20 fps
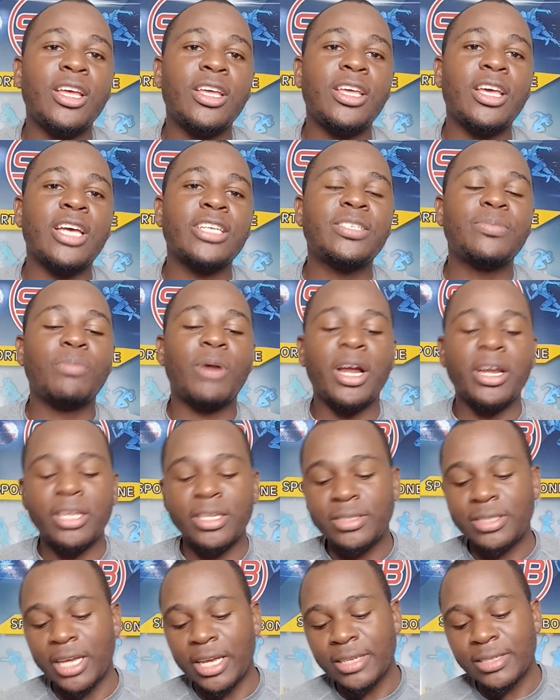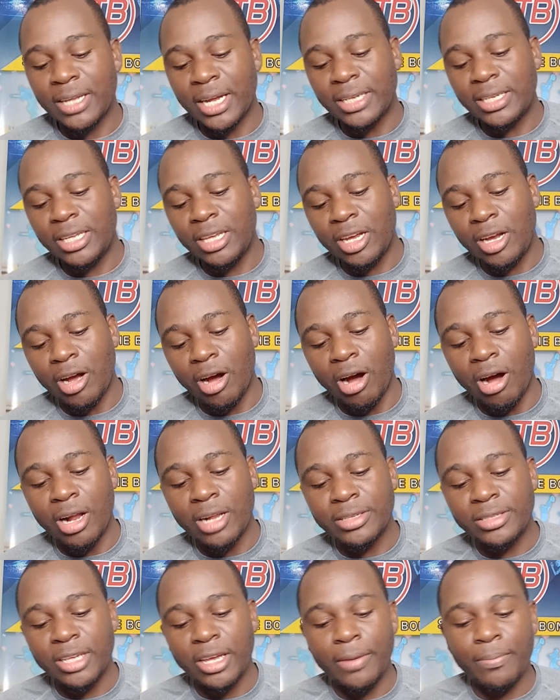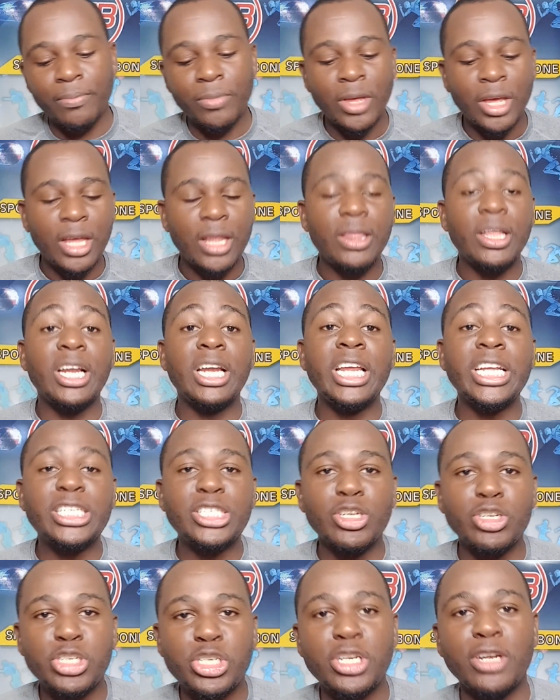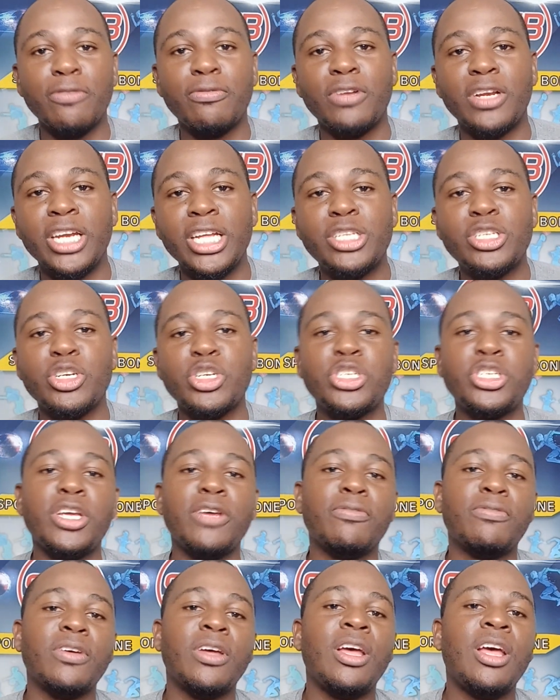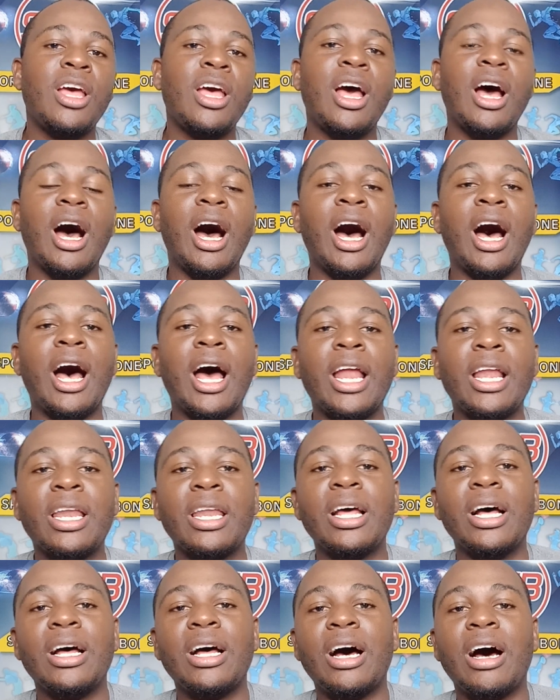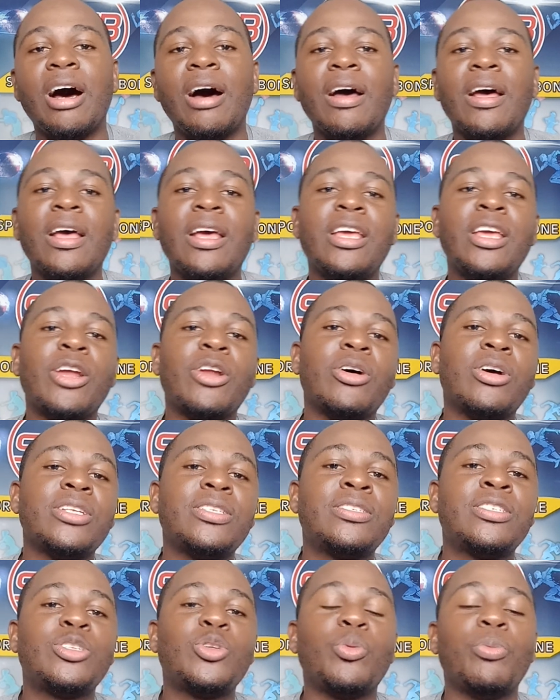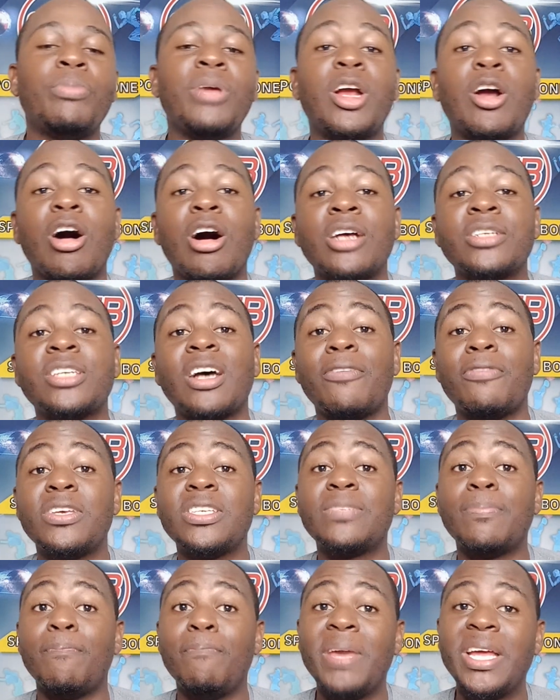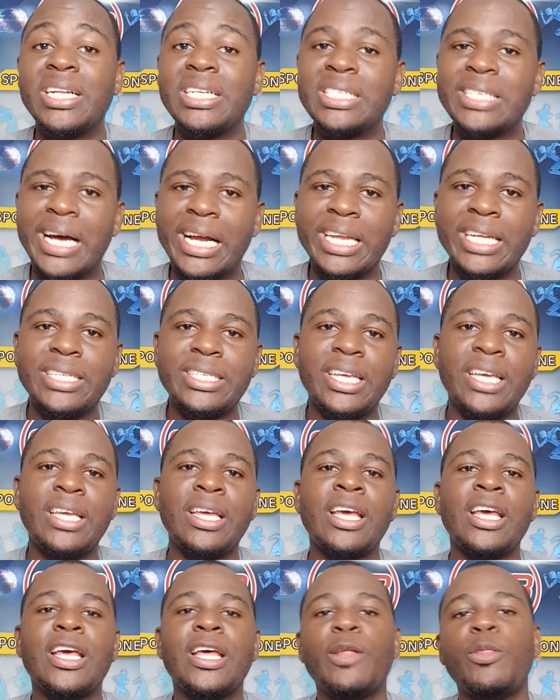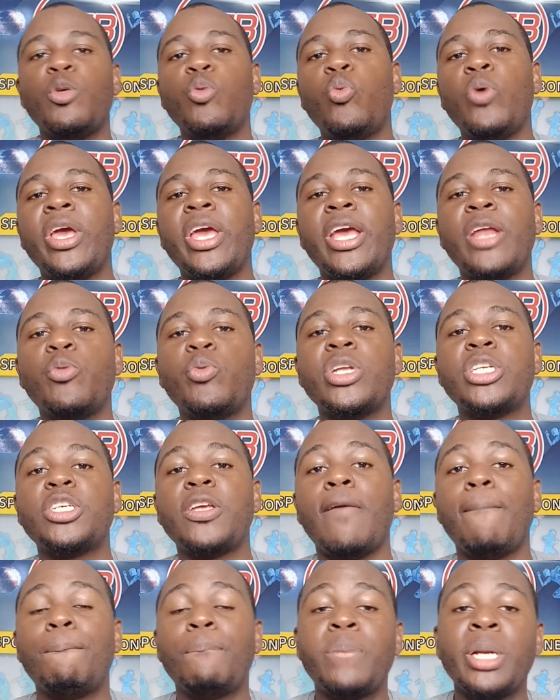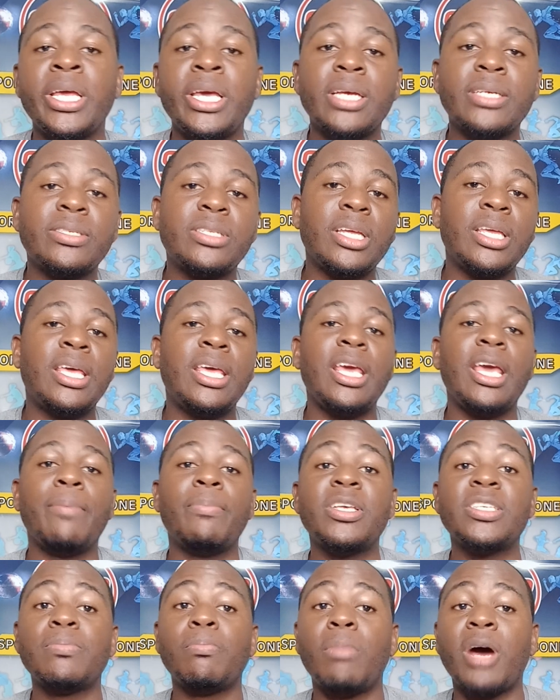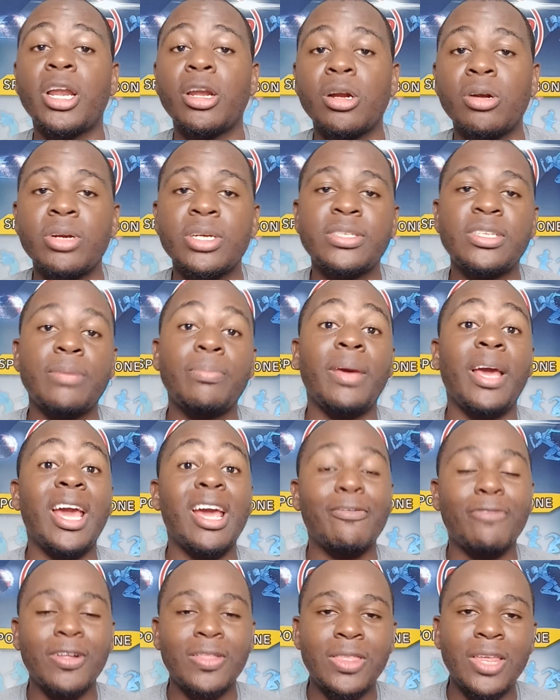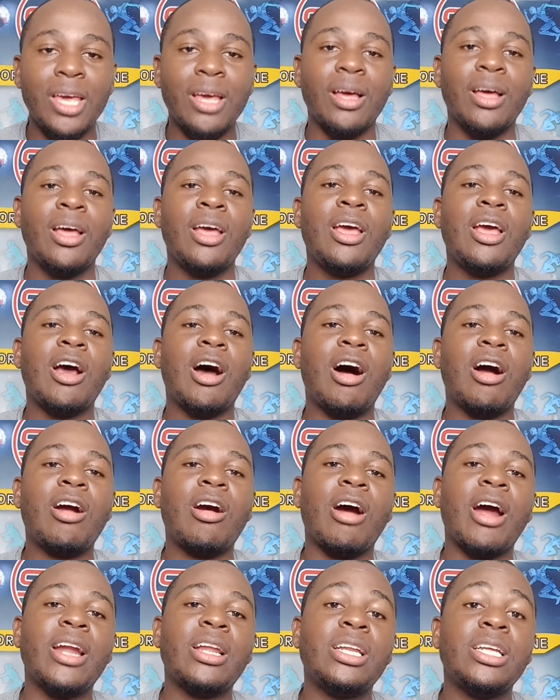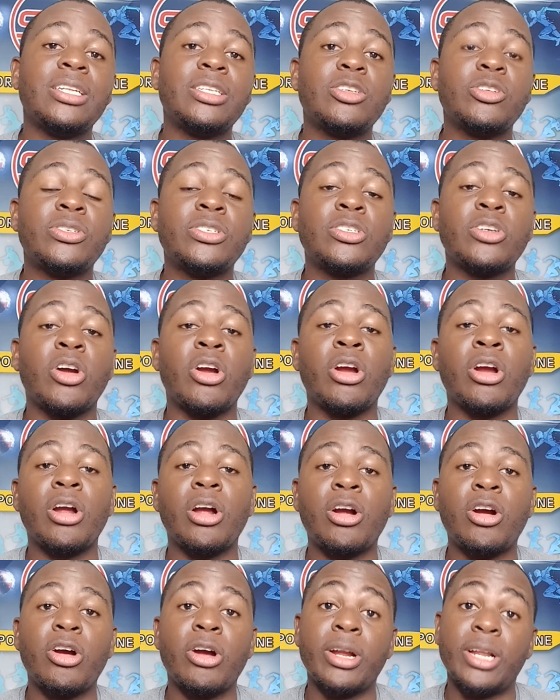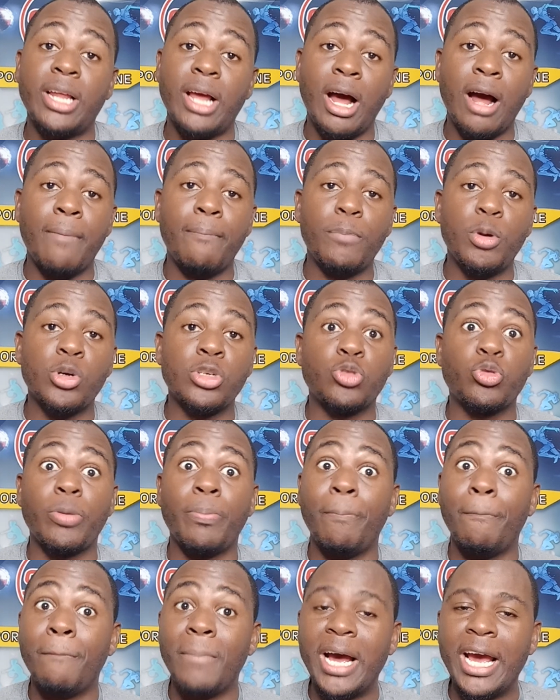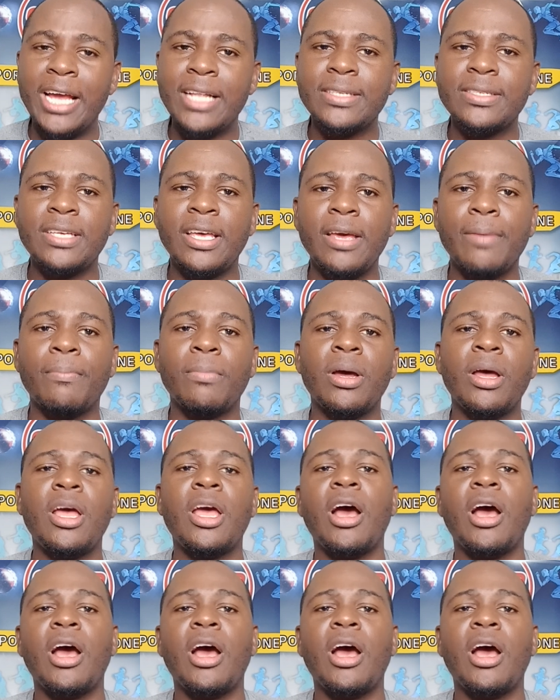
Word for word: Yes, man. He says that he calls him the little Shiv, little Shiv. And, you know, it's because of his mentality, the way in which he plays the game, his mannerism, everything, according to Sir Curtly Ambrose, reminds him